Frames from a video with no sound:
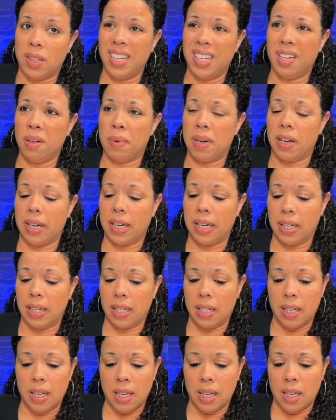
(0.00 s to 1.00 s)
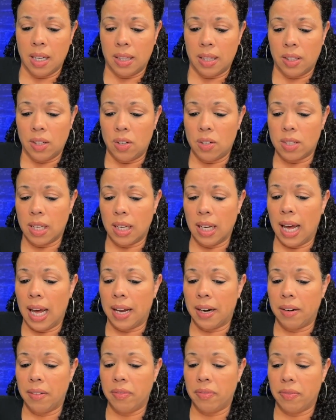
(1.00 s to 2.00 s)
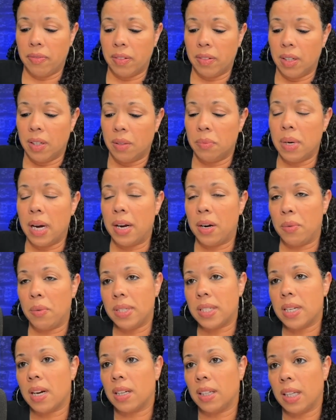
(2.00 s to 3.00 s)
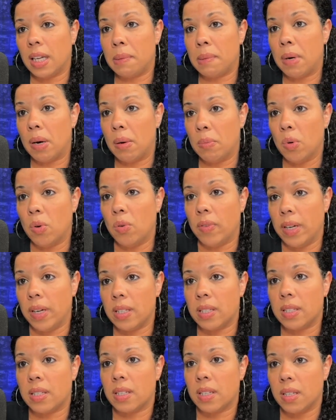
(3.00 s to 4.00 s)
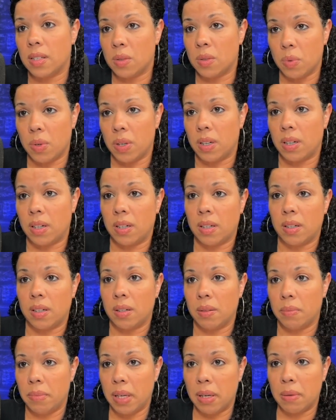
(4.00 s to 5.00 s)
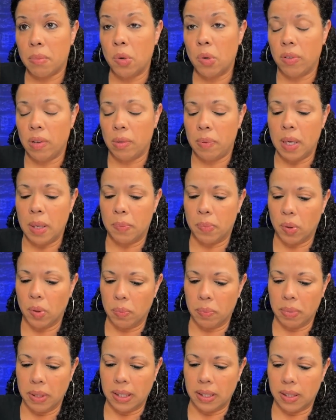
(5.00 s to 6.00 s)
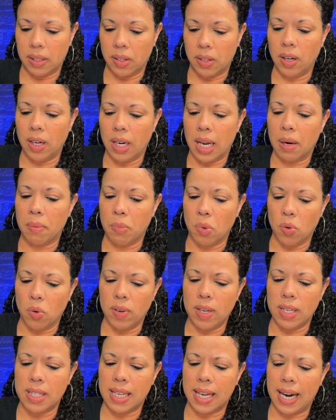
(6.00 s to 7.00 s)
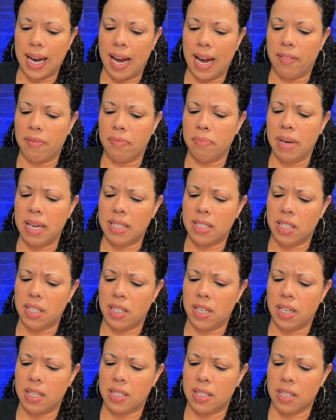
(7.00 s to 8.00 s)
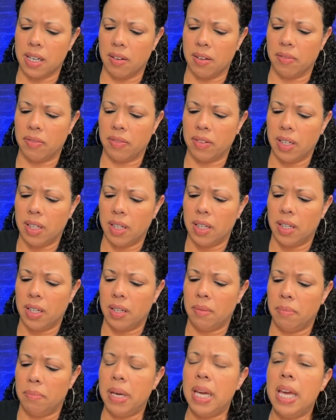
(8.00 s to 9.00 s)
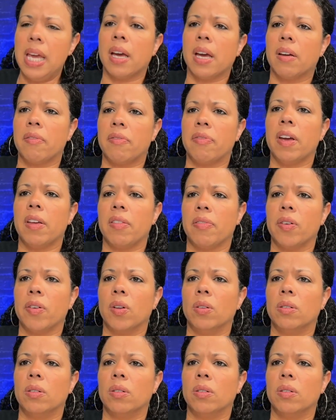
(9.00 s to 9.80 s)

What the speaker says: about it. There's a lot of, I know we talk a lot about movies because we're big movie people, but there are a lot of movies that have messages of being unfaithful,